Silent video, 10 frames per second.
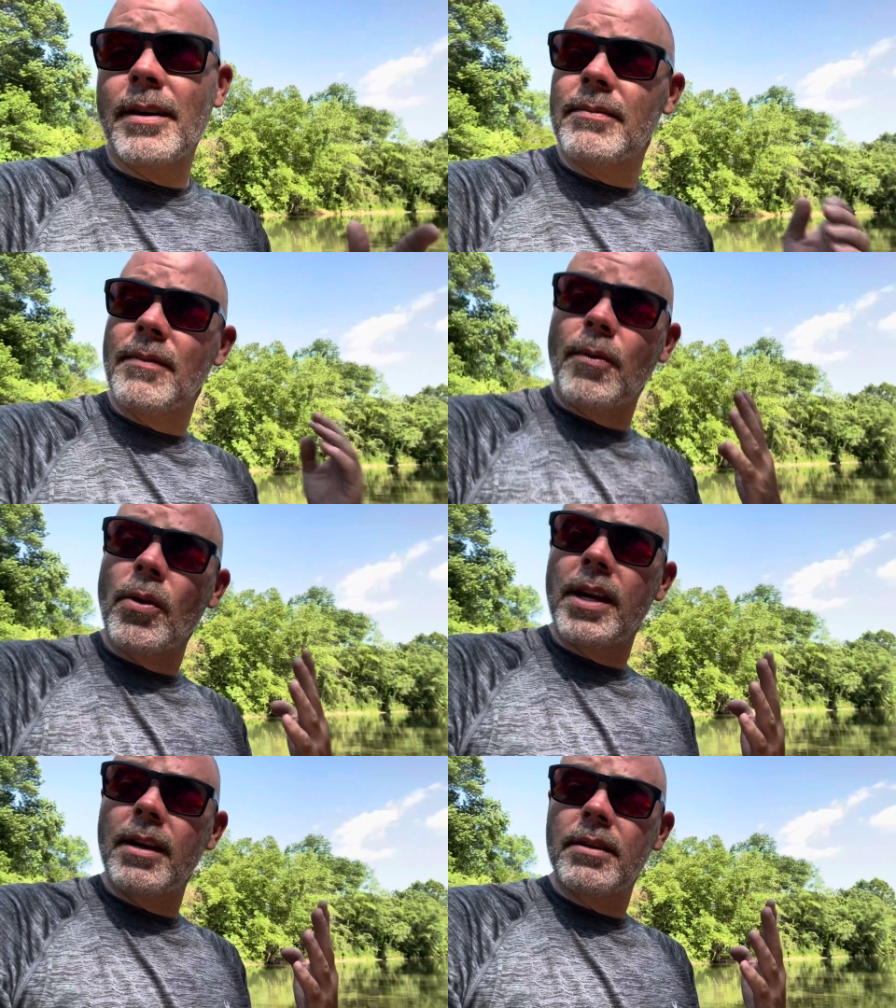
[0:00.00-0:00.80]
it. Four
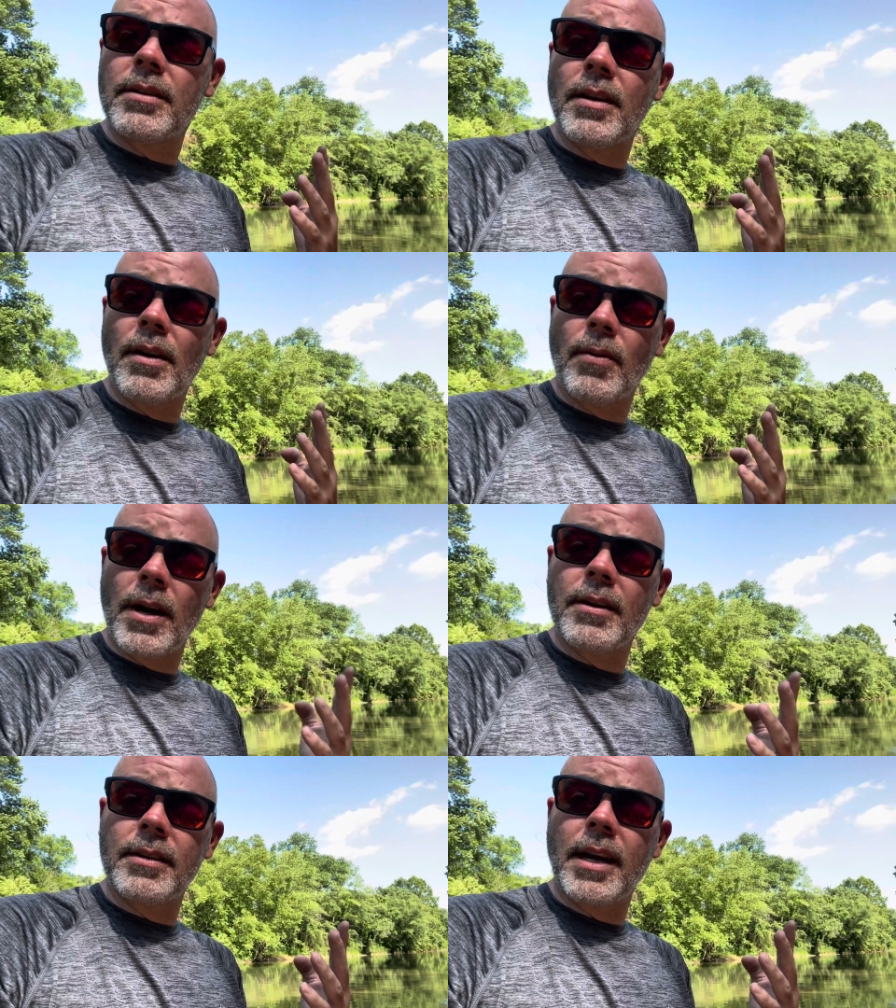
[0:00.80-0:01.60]
years of
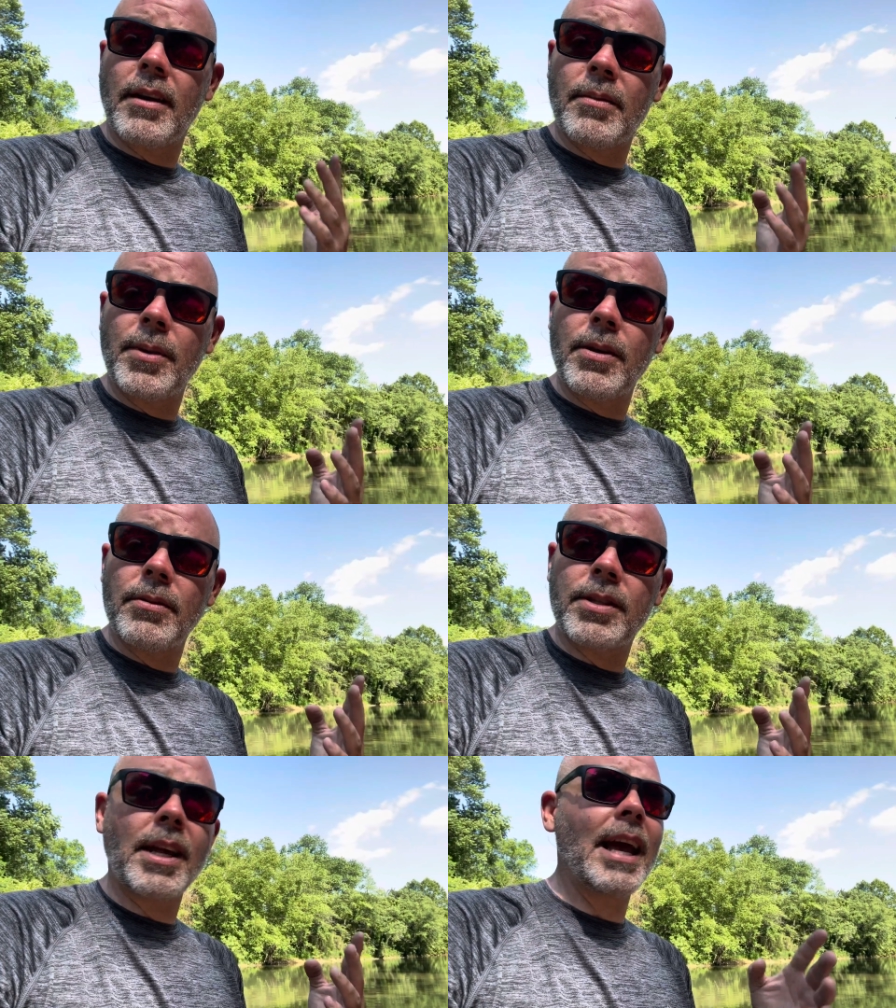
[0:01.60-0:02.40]
wear and tear and
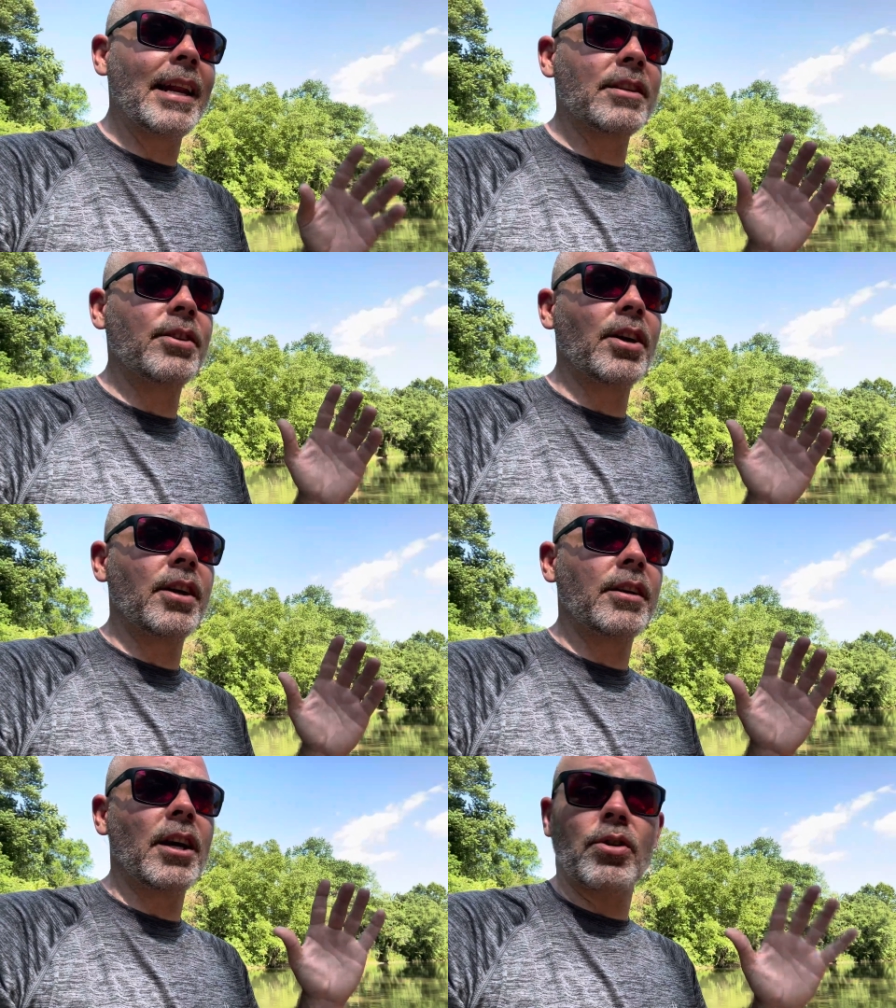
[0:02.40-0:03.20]
abuse, and it's
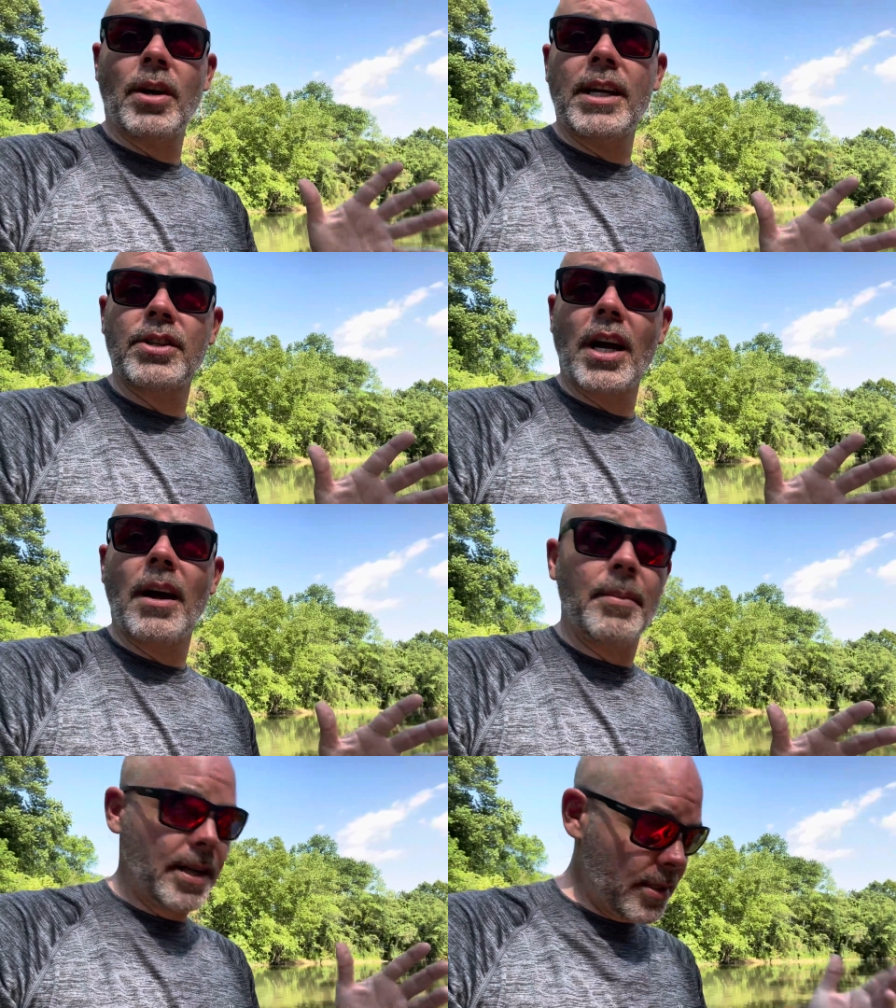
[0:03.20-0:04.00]
done a great
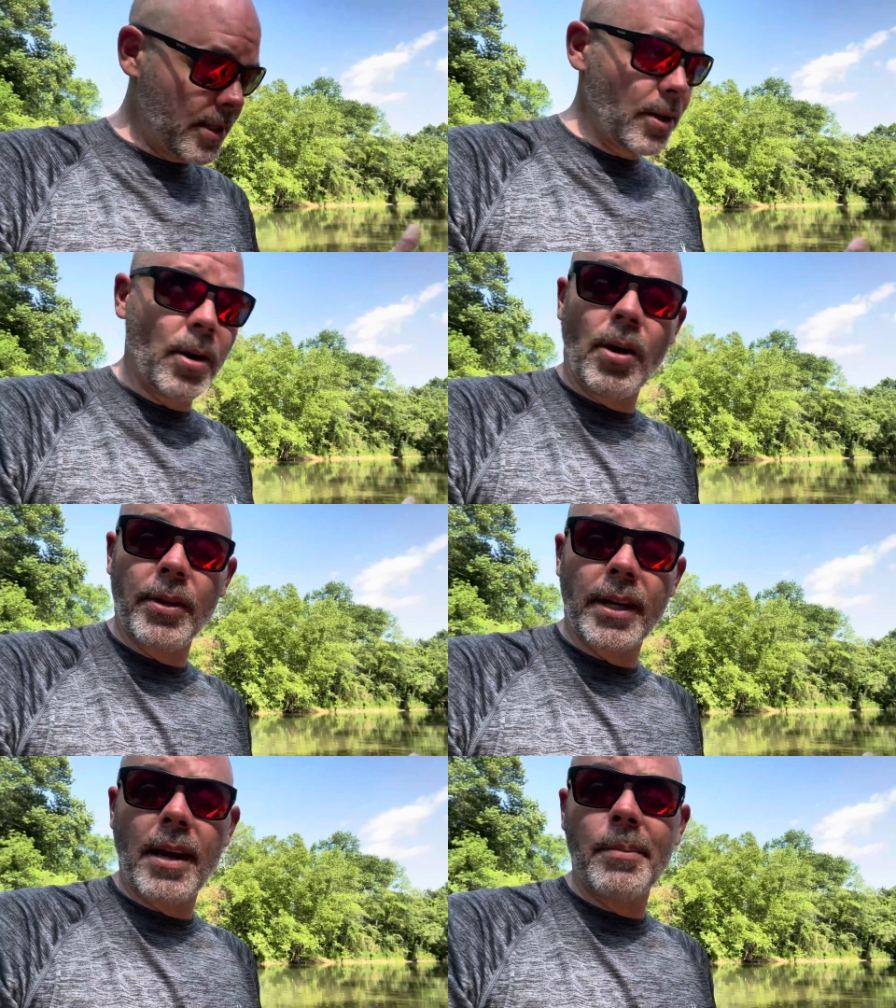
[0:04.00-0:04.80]
job and it's still
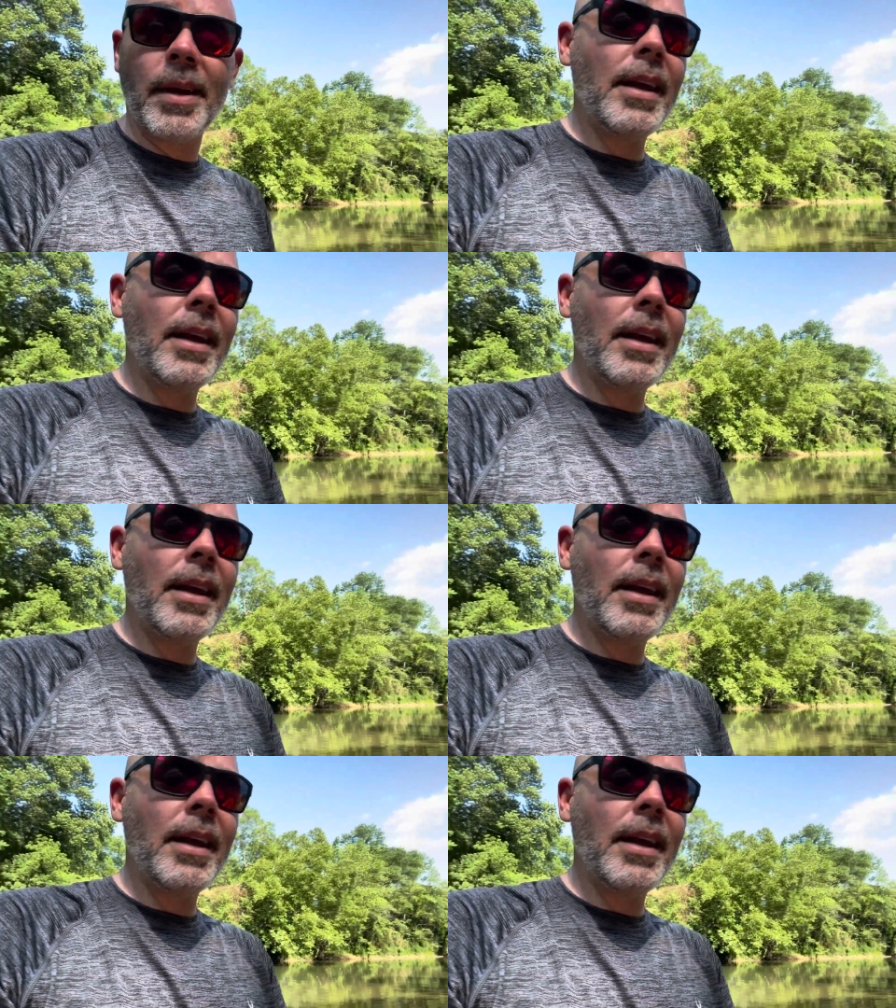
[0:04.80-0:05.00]
holding up.